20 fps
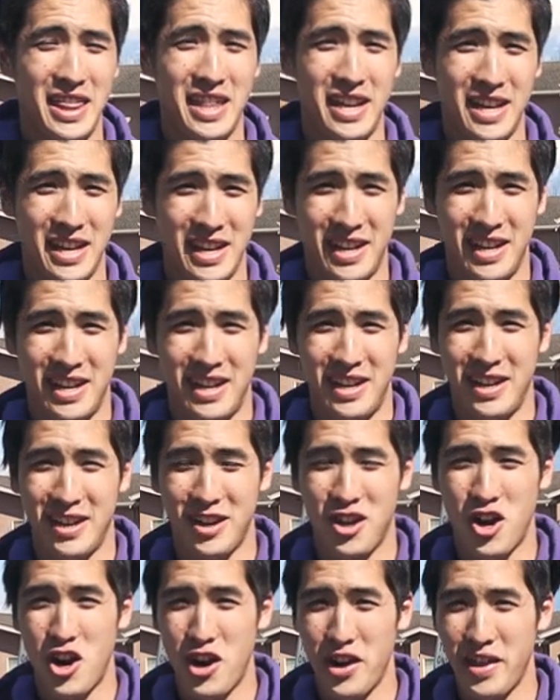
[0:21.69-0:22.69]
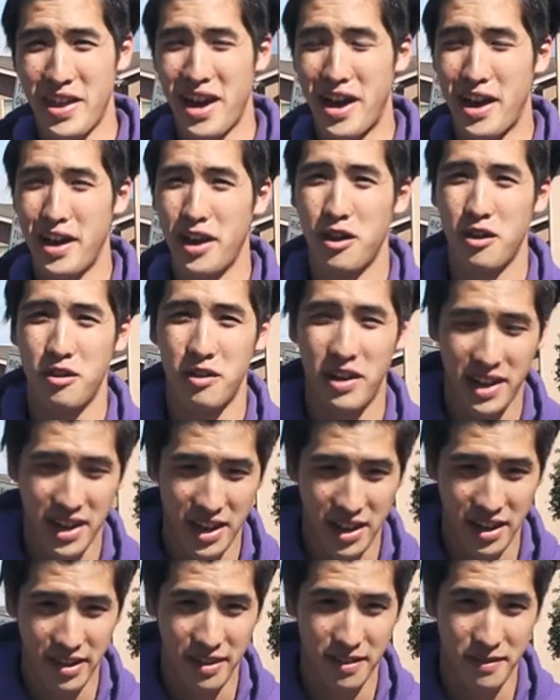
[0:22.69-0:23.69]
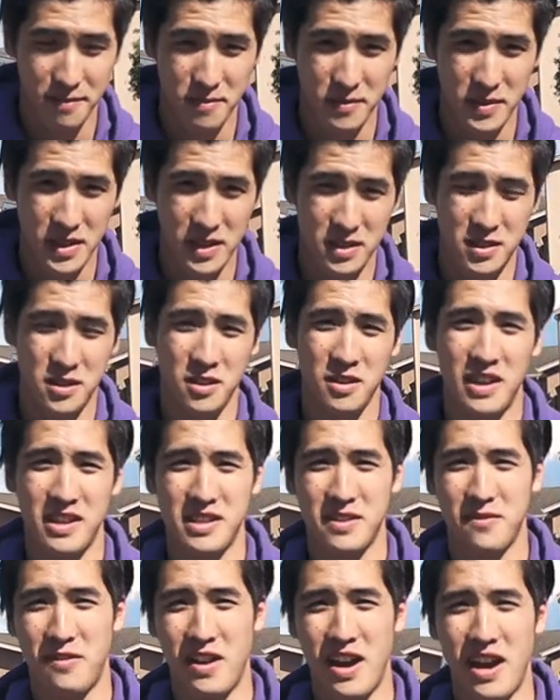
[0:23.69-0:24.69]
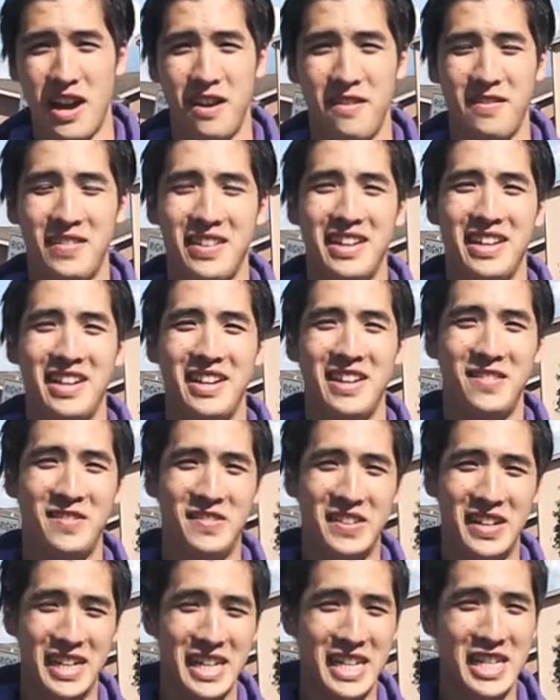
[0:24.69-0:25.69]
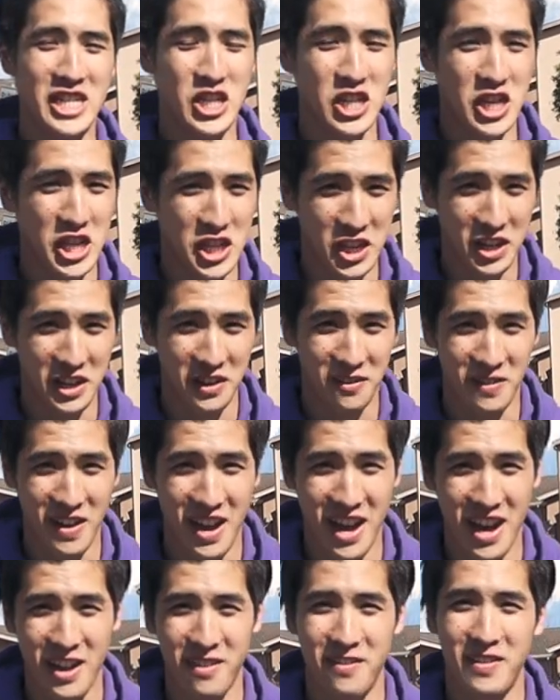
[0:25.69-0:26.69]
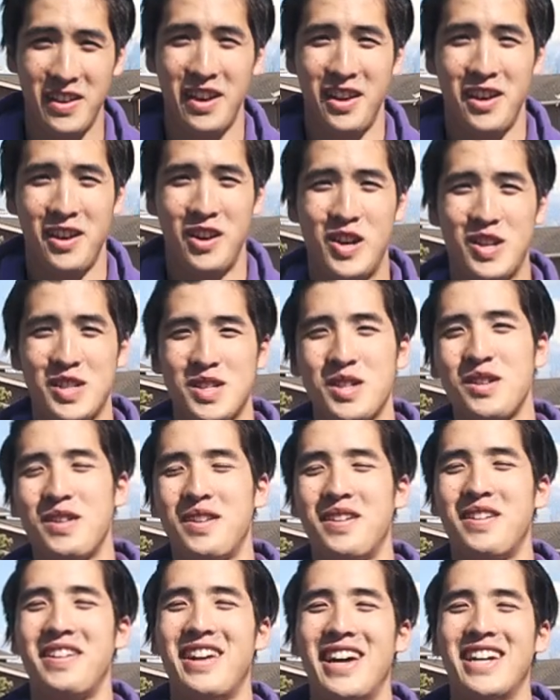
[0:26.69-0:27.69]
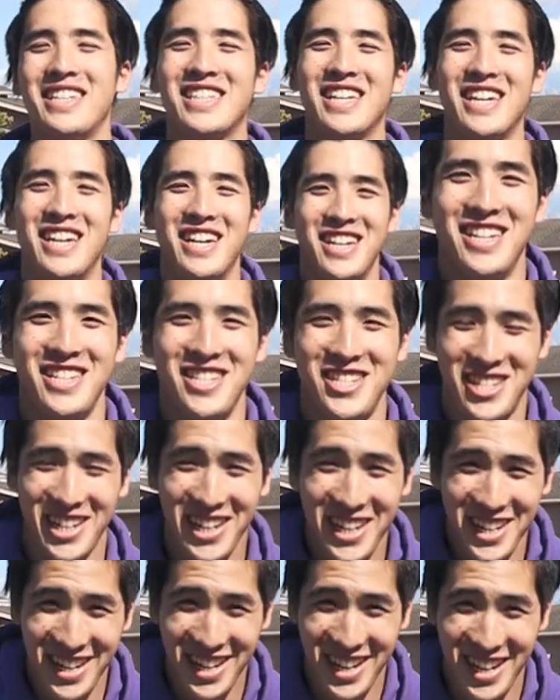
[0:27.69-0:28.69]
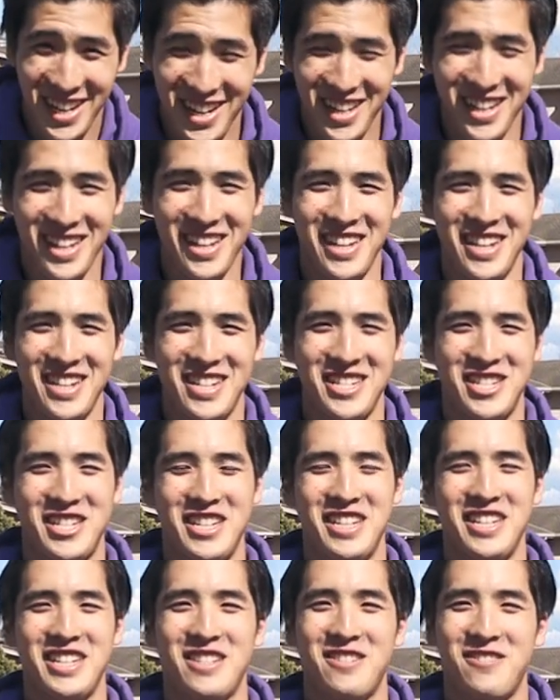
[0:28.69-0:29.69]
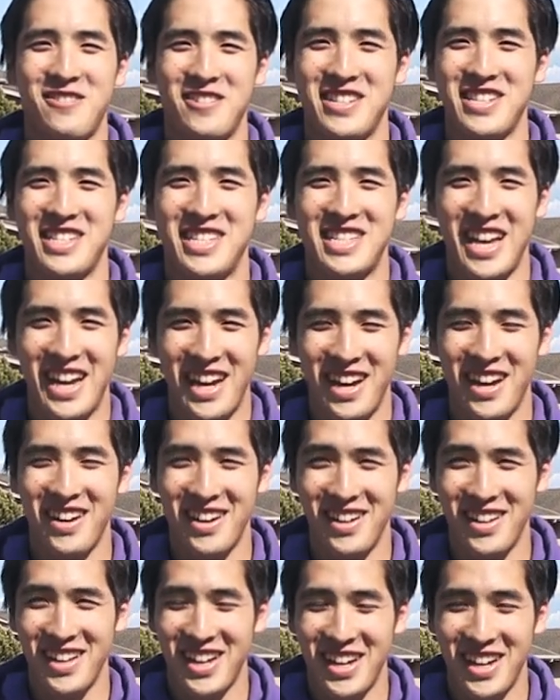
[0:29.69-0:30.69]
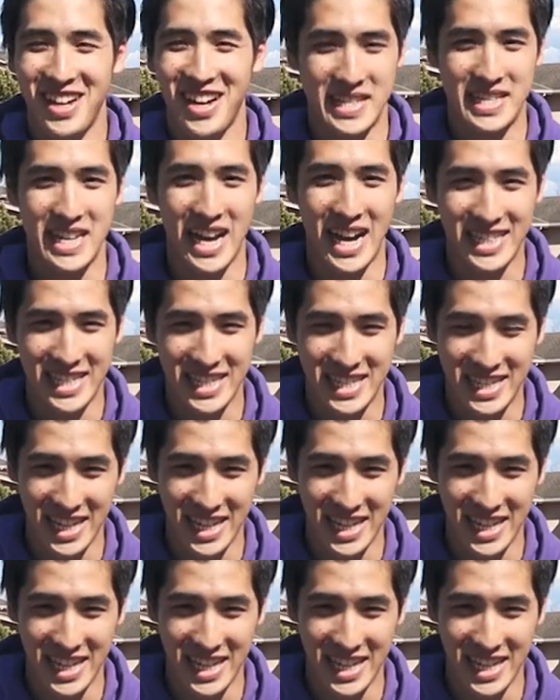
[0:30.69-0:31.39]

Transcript: The car that I own right now, the 2005 Infiniti G35, also known as Gina, she is for sale, sad to